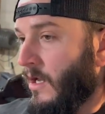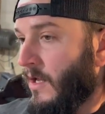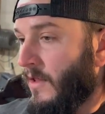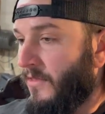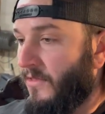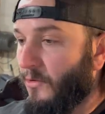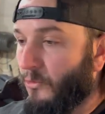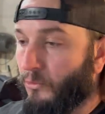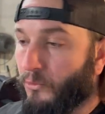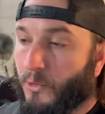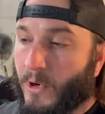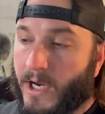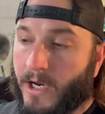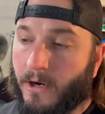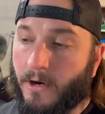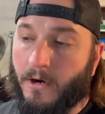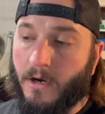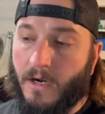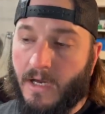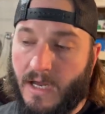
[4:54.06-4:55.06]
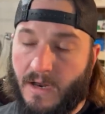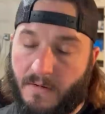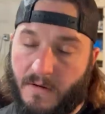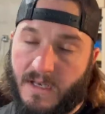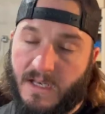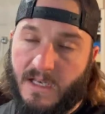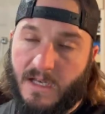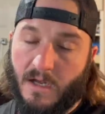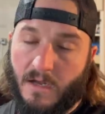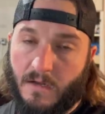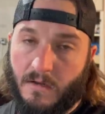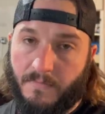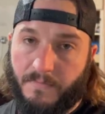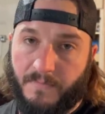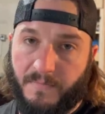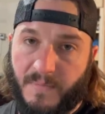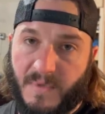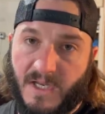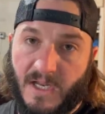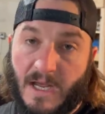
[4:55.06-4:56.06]
the rear and to,
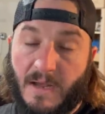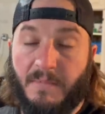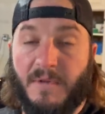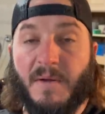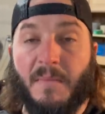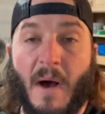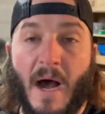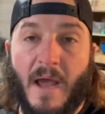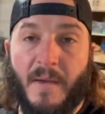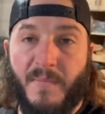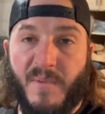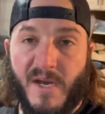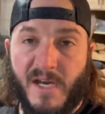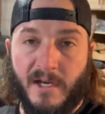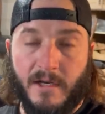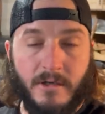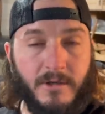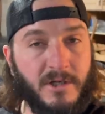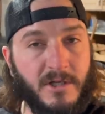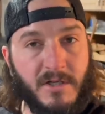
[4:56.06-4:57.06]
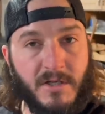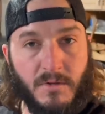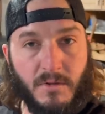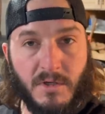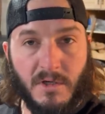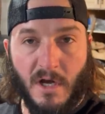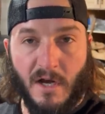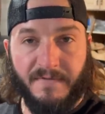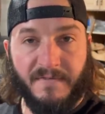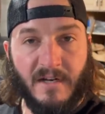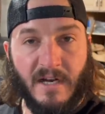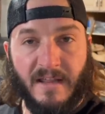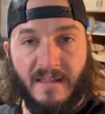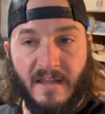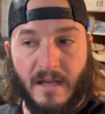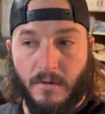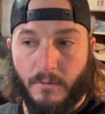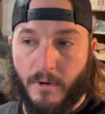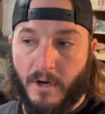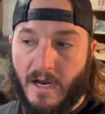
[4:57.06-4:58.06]
to, my opinion is just too soft and i
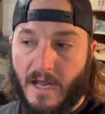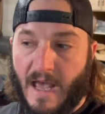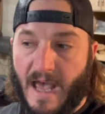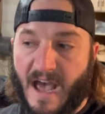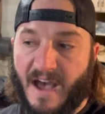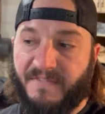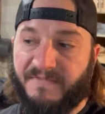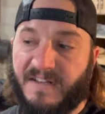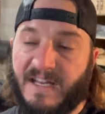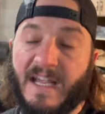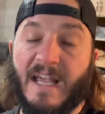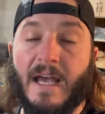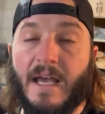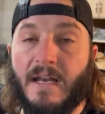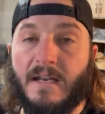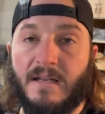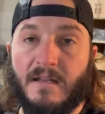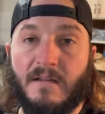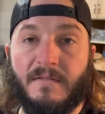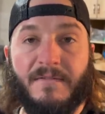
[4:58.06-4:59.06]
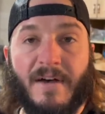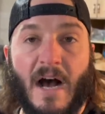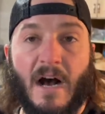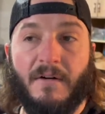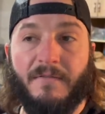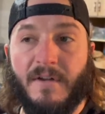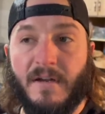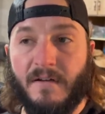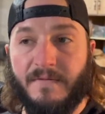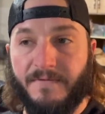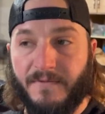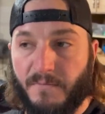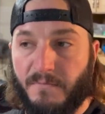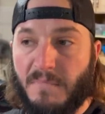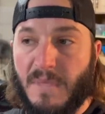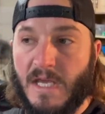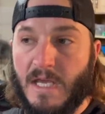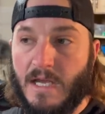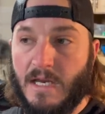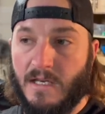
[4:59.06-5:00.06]
think we're going to have to get into the valving for
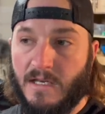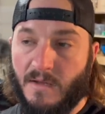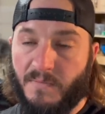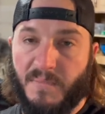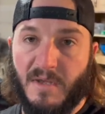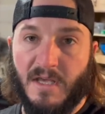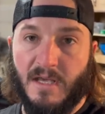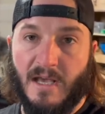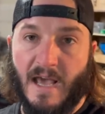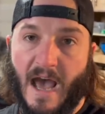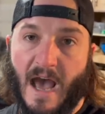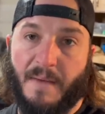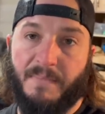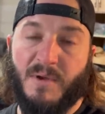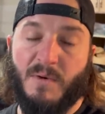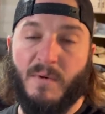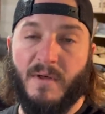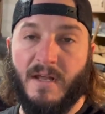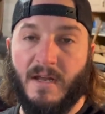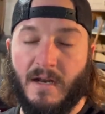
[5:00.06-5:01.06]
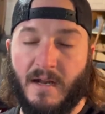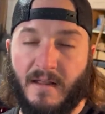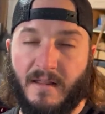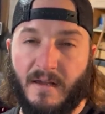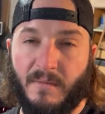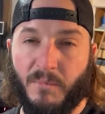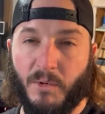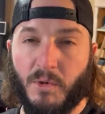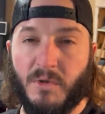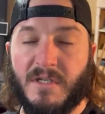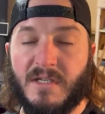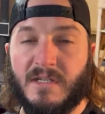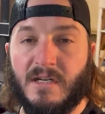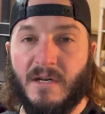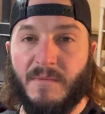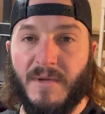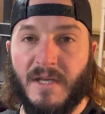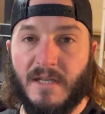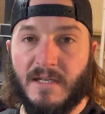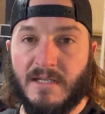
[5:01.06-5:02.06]
me to be happy with it and i think bruce is going
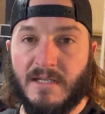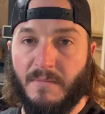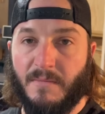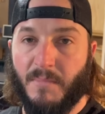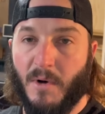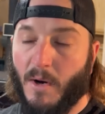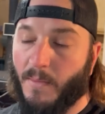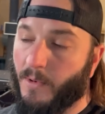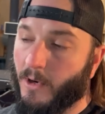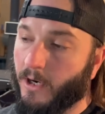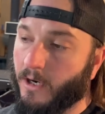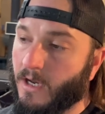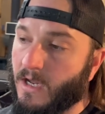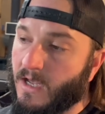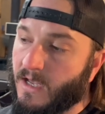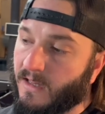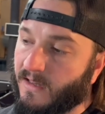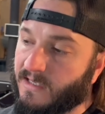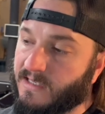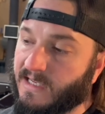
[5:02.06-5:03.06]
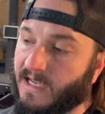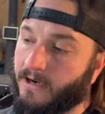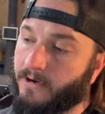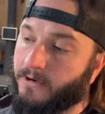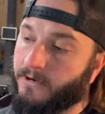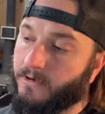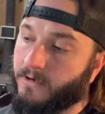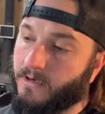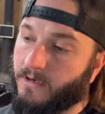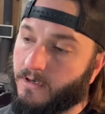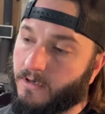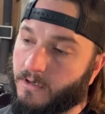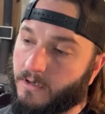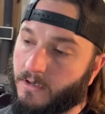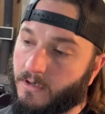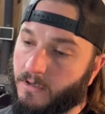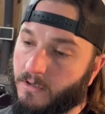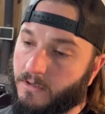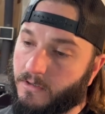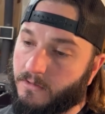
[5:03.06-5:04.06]
to be in the ballpark the center
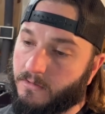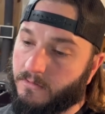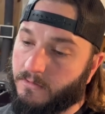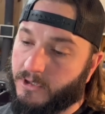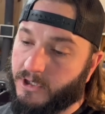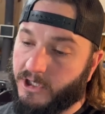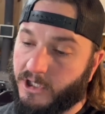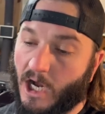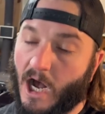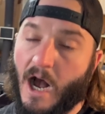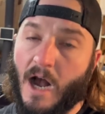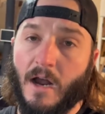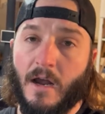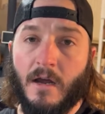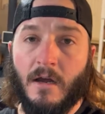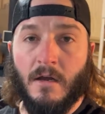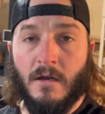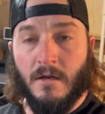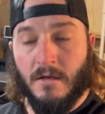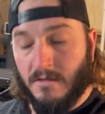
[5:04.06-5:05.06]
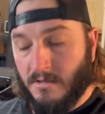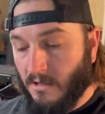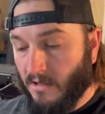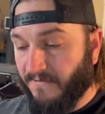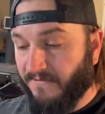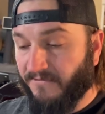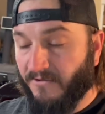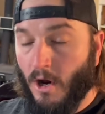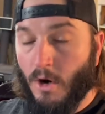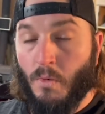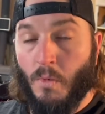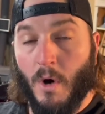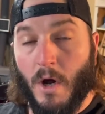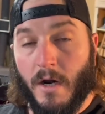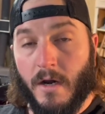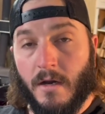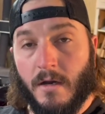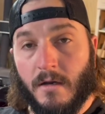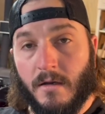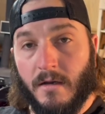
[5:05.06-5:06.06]
shock so the front
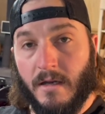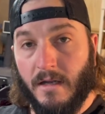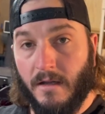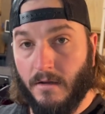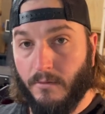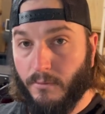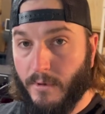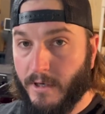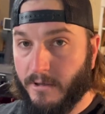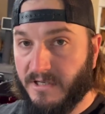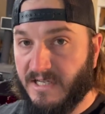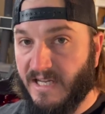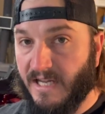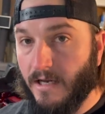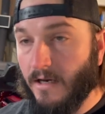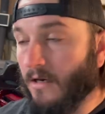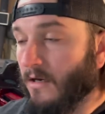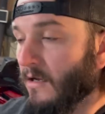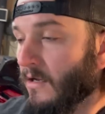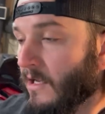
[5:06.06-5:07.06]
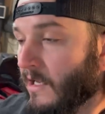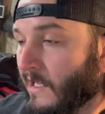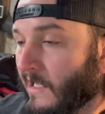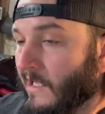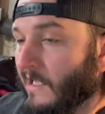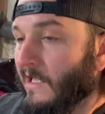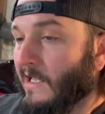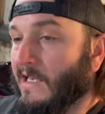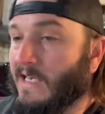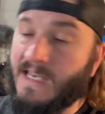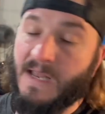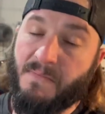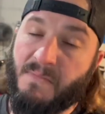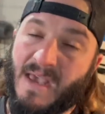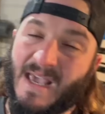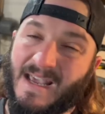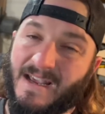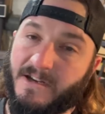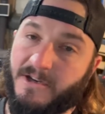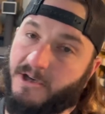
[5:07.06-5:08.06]
one in the rear skid to
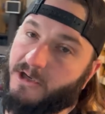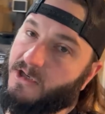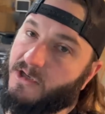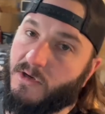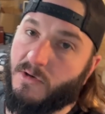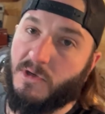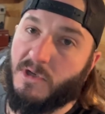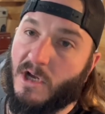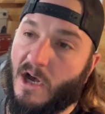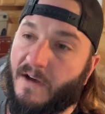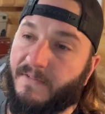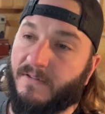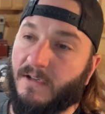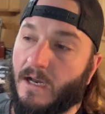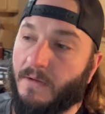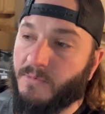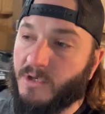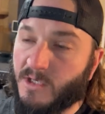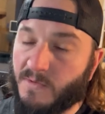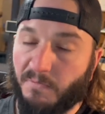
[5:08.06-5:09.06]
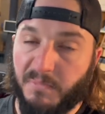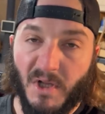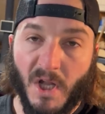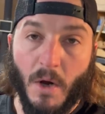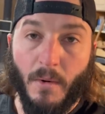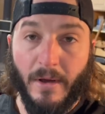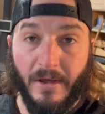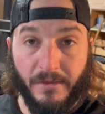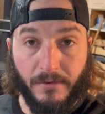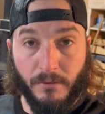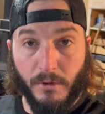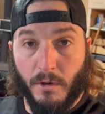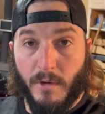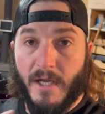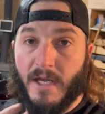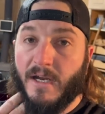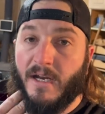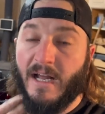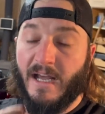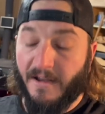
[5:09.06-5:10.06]
me is just too soft and i'm just blowing through
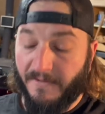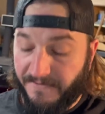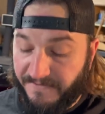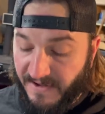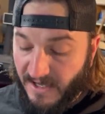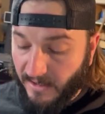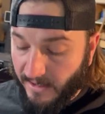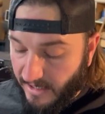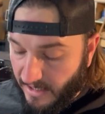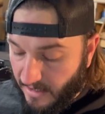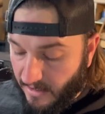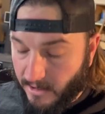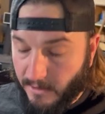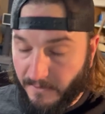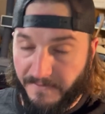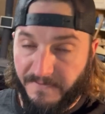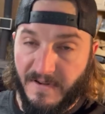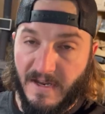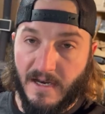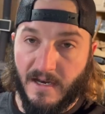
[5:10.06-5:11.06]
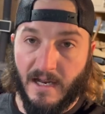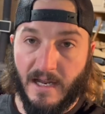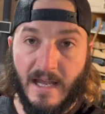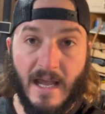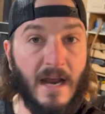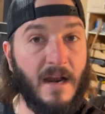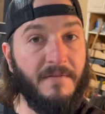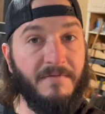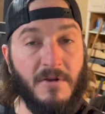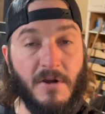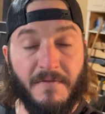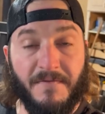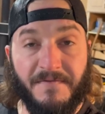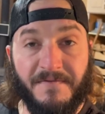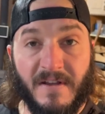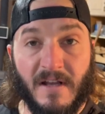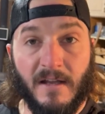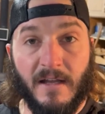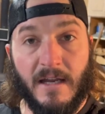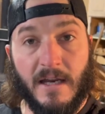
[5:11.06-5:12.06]
it and i could feel it in your feet and again if you could
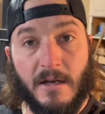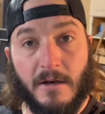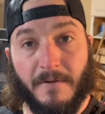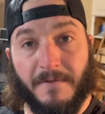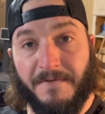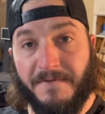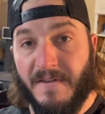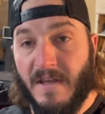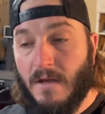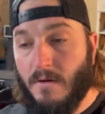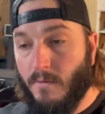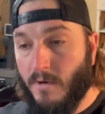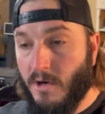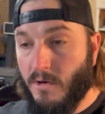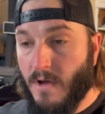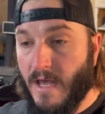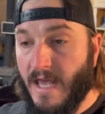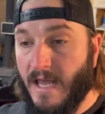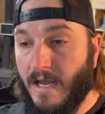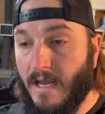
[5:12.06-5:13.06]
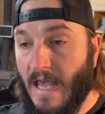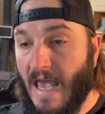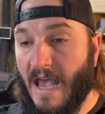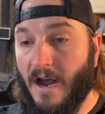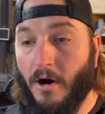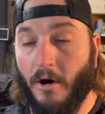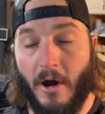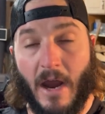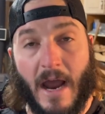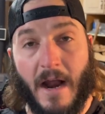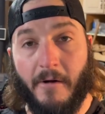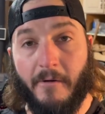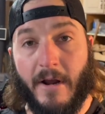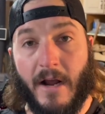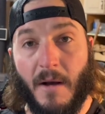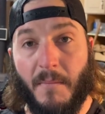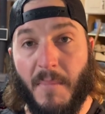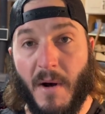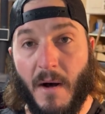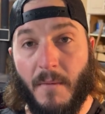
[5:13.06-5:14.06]
feel it in your feet when you are
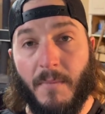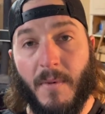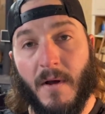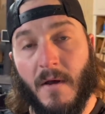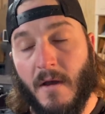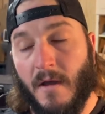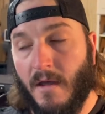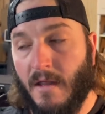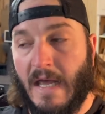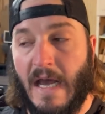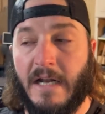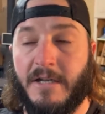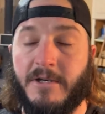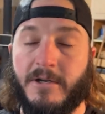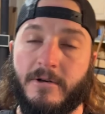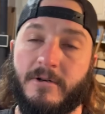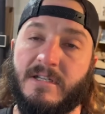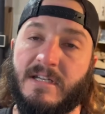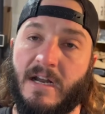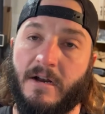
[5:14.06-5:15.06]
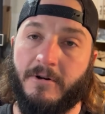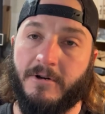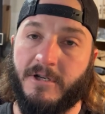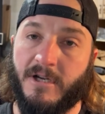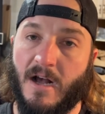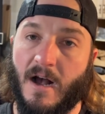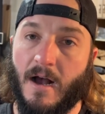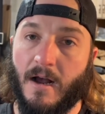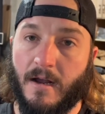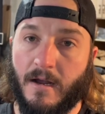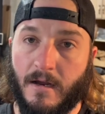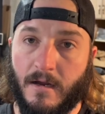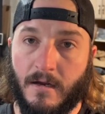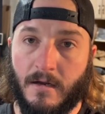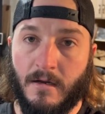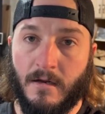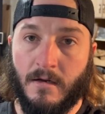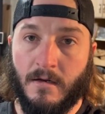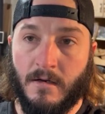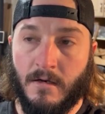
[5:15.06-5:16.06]
entering a bump that's your center shock
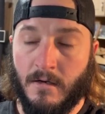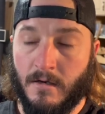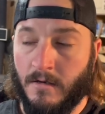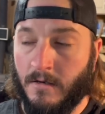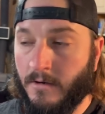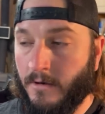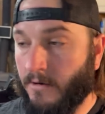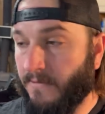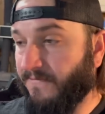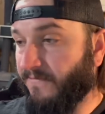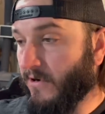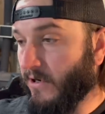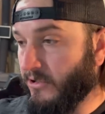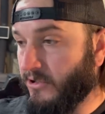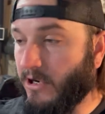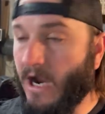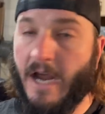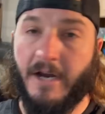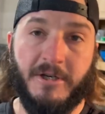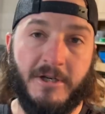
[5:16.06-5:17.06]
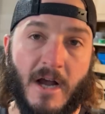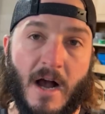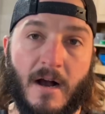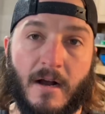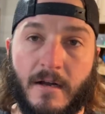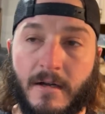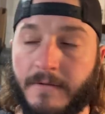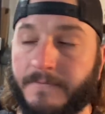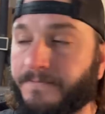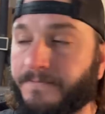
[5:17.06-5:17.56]
or your front track shock